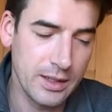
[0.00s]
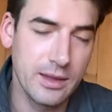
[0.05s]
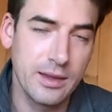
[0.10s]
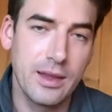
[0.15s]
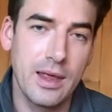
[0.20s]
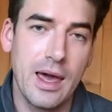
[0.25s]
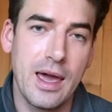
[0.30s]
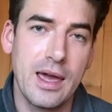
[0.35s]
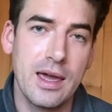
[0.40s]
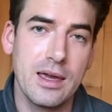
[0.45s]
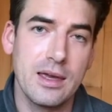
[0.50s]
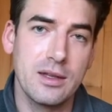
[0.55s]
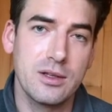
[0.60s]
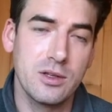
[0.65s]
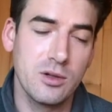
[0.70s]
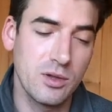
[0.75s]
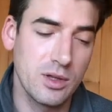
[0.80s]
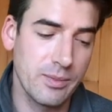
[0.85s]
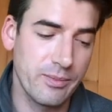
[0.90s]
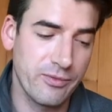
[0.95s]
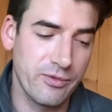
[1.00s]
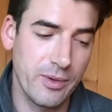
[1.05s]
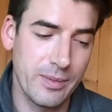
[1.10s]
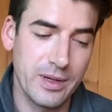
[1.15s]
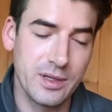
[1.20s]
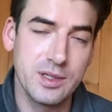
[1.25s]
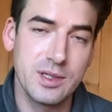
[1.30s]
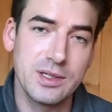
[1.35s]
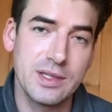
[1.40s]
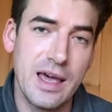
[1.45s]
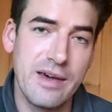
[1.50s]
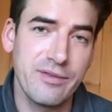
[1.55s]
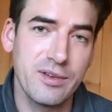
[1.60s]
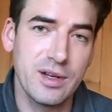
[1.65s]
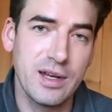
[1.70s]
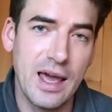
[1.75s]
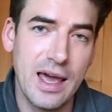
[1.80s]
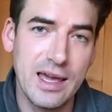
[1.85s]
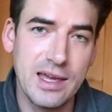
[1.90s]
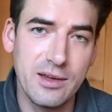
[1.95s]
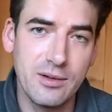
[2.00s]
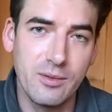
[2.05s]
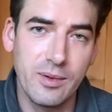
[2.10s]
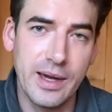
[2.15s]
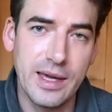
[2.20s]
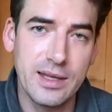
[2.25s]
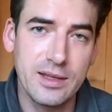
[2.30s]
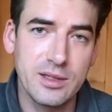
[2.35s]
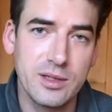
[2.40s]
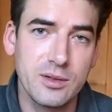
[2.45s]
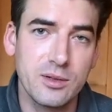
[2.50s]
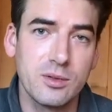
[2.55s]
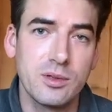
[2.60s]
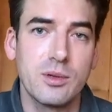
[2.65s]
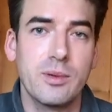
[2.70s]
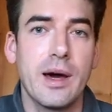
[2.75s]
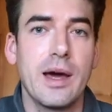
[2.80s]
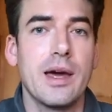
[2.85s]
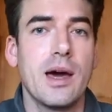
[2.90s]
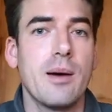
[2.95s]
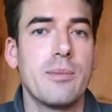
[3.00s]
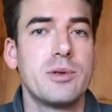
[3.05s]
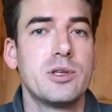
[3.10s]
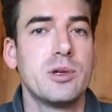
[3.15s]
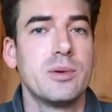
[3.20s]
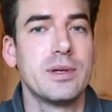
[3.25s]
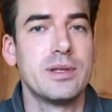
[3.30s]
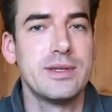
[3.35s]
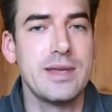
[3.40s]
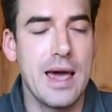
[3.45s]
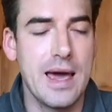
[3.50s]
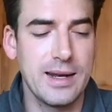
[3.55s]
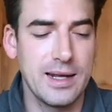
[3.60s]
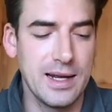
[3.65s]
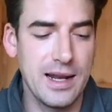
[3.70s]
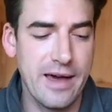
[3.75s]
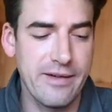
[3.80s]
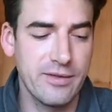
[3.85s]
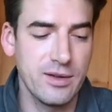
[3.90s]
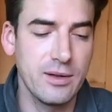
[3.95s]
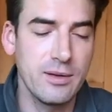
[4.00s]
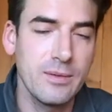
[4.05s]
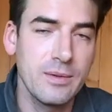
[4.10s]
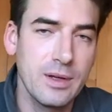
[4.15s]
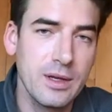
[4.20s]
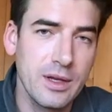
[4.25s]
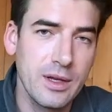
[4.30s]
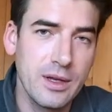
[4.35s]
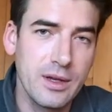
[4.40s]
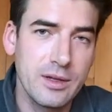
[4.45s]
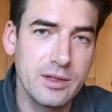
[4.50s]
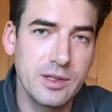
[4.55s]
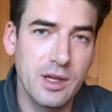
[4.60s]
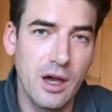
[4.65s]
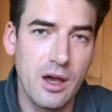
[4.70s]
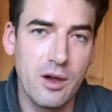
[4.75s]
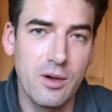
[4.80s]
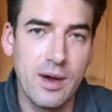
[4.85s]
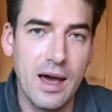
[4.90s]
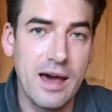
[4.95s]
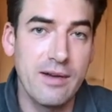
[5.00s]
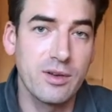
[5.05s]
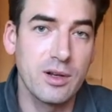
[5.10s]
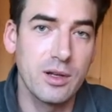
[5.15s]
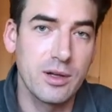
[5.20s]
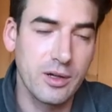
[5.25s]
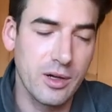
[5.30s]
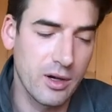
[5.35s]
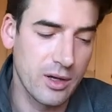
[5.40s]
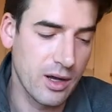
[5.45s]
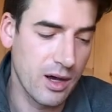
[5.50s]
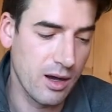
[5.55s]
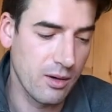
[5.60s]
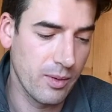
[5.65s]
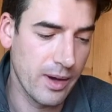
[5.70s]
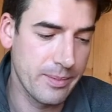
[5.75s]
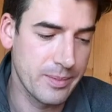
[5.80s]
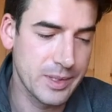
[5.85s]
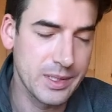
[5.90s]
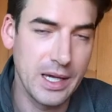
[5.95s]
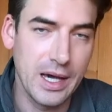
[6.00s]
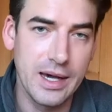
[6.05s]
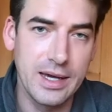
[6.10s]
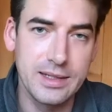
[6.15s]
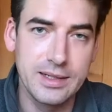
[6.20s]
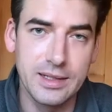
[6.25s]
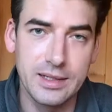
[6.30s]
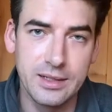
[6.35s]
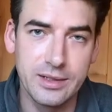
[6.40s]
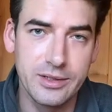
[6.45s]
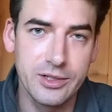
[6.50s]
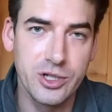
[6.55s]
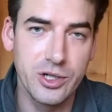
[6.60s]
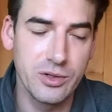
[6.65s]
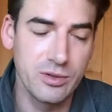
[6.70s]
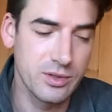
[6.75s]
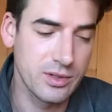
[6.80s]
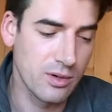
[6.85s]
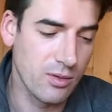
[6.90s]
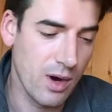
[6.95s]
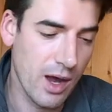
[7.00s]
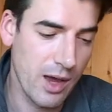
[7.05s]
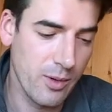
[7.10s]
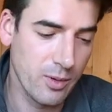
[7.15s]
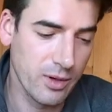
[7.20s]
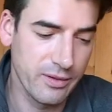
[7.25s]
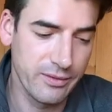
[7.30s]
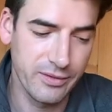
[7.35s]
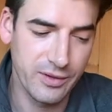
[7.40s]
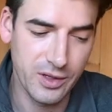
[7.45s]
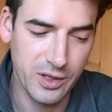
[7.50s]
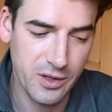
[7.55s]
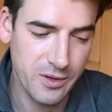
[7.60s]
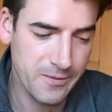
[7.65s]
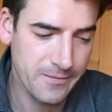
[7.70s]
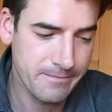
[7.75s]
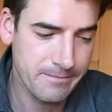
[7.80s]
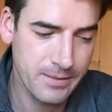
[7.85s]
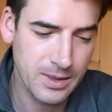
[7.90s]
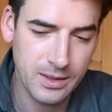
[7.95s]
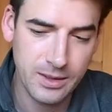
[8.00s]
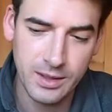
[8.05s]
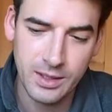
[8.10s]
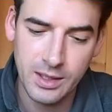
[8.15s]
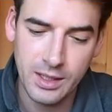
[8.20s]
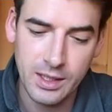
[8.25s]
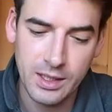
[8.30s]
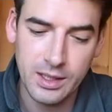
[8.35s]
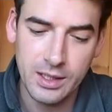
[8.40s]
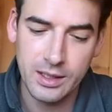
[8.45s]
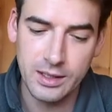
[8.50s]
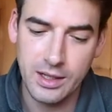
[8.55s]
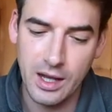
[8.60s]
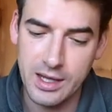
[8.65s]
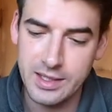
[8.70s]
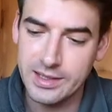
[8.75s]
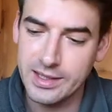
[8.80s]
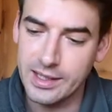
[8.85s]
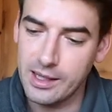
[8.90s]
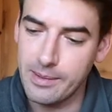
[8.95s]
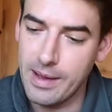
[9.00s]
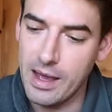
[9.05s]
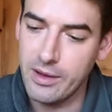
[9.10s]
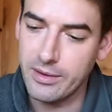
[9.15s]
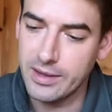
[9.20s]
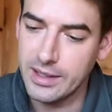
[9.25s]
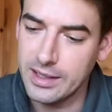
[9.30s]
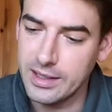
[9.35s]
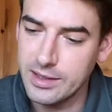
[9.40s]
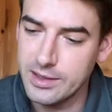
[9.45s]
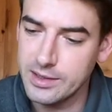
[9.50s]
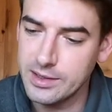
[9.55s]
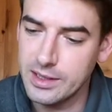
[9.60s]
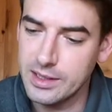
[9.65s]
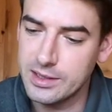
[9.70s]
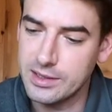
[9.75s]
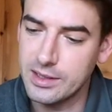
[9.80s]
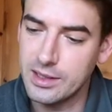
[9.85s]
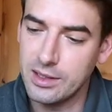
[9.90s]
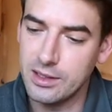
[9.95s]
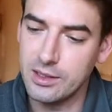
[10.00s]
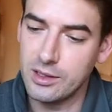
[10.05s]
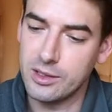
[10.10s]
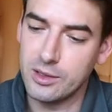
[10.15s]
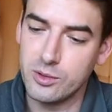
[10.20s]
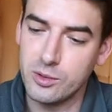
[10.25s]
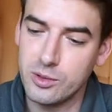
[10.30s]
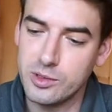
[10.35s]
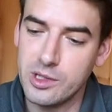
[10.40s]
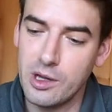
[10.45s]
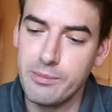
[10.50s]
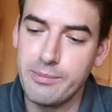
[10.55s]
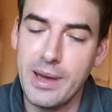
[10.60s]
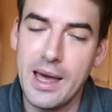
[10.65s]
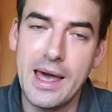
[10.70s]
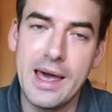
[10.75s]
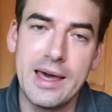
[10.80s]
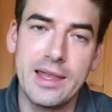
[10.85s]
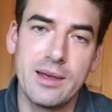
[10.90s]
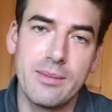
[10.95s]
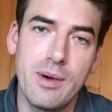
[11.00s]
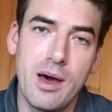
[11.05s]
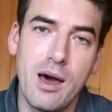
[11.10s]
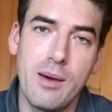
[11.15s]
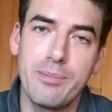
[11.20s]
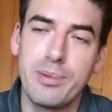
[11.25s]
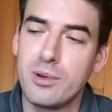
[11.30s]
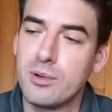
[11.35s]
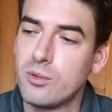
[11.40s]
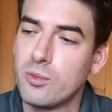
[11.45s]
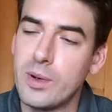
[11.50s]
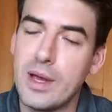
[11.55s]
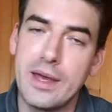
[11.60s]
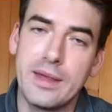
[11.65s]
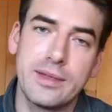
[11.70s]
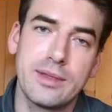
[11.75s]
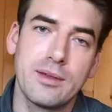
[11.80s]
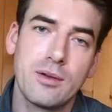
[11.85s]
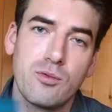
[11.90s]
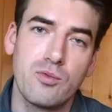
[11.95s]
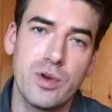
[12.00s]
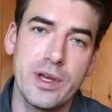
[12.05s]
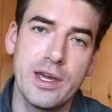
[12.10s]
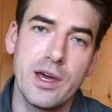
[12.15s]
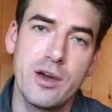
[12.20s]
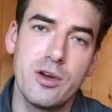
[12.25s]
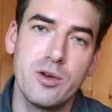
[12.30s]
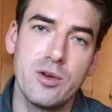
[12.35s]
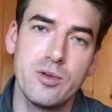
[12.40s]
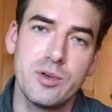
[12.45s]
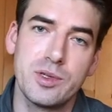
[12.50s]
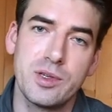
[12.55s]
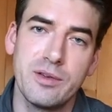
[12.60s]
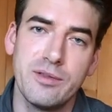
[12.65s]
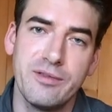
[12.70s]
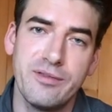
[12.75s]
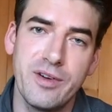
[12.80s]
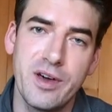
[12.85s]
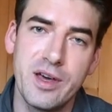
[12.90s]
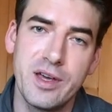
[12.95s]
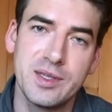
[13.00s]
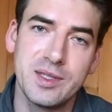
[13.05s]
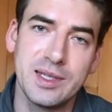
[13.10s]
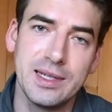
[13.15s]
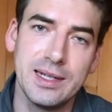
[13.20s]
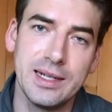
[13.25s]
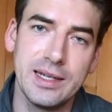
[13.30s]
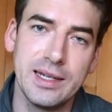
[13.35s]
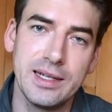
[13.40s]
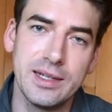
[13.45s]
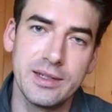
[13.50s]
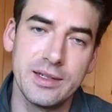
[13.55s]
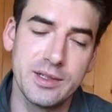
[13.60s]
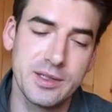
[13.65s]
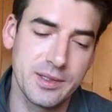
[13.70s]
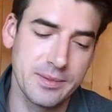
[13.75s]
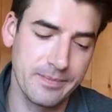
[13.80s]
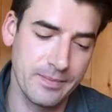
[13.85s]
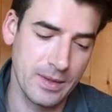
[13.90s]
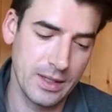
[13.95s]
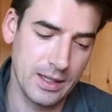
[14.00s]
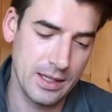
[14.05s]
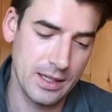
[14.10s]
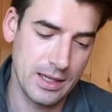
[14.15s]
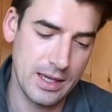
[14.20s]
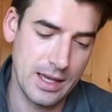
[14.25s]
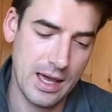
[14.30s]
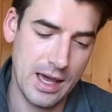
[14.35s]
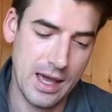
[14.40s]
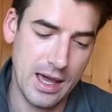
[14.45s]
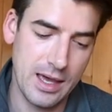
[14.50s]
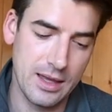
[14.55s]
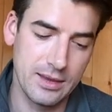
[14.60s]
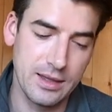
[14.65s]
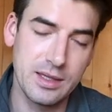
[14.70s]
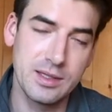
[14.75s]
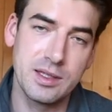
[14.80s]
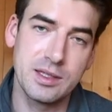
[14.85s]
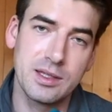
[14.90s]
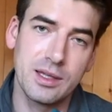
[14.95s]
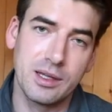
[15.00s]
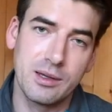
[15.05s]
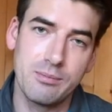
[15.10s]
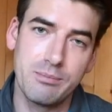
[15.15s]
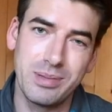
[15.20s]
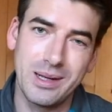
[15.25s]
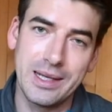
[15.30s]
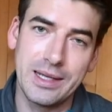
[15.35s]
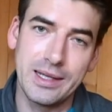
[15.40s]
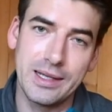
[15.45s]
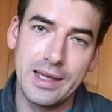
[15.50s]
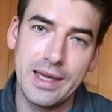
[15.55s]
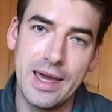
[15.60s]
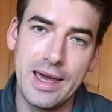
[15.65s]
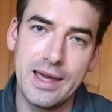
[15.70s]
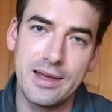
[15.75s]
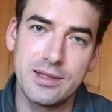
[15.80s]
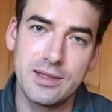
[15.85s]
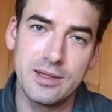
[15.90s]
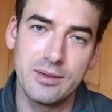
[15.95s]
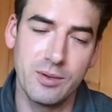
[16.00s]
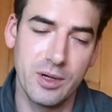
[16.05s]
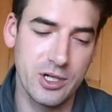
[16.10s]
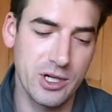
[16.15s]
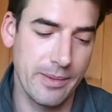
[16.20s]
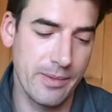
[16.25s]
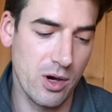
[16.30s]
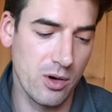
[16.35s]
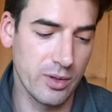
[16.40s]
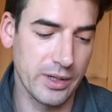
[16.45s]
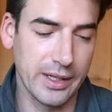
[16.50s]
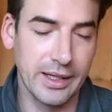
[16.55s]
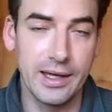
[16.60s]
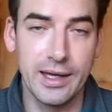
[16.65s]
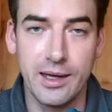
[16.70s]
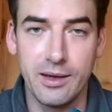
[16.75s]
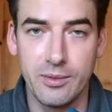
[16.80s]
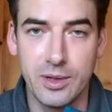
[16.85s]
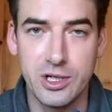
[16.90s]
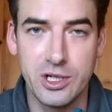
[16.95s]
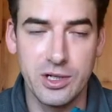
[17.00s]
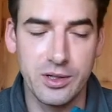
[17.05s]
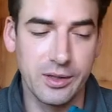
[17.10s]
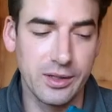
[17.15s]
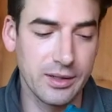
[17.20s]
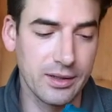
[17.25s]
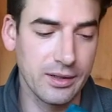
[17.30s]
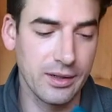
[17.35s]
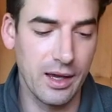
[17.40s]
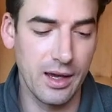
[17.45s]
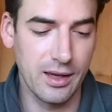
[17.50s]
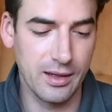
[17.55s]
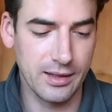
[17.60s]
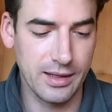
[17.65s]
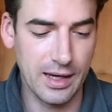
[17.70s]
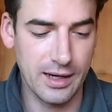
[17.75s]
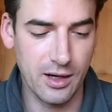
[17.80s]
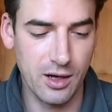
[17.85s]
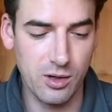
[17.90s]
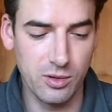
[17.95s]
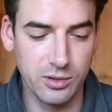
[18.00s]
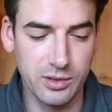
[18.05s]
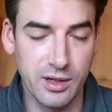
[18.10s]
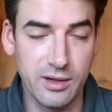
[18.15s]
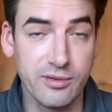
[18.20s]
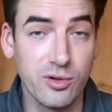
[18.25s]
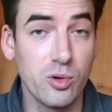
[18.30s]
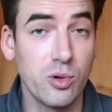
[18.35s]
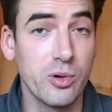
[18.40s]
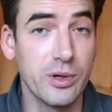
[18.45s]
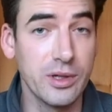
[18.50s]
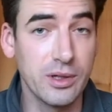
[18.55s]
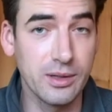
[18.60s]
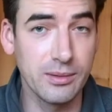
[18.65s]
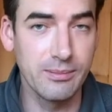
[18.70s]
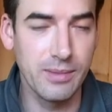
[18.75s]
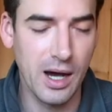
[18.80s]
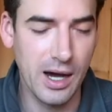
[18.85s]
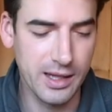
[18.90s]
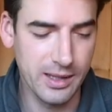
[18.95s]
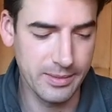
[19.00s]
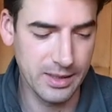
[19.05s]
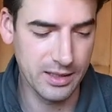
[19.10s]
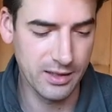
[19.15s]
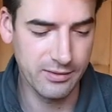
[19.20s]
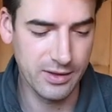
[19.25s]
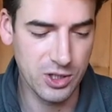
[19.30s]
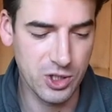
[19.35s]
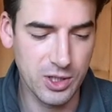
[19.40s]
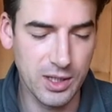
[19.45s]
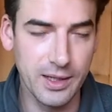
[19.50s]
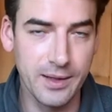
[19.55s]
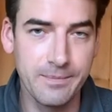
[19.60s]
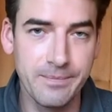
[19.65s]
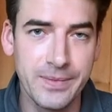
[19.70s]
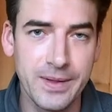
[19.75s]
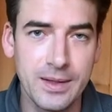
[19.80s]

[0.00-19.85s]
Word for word: They do them from a seven eight weight all the way up to a ten eleven. So have a look on our website and choose the right one for you. Nice thing about these is that you can also pair them up with Rio's Versi leaders. And this is the complete kit, which I'm holding here, which you can uh, get a hold of, or you can buy them individually.